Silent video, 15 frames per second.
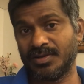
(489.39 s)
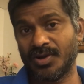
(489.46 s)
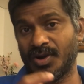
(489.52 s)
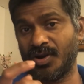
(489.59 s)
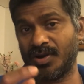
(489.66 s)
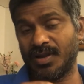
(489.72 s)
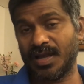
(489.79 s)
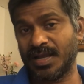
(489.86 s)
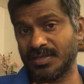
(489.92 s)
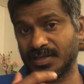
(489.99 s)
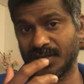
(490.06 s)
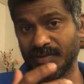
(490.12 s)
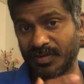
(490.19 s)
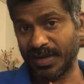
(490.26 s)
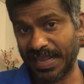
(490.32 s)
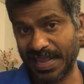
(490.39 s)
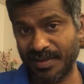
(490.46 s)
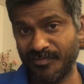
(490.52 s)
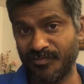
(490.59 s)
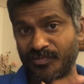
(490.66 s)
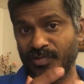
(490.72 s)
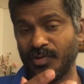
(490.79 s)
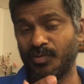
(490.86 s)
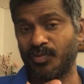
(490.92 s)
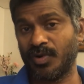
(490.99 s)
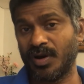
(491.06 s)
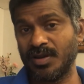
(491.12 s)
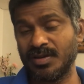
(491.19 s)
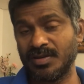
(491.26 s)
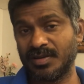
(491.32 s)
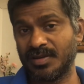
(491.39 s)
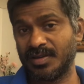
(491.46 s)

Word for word: god has given everyone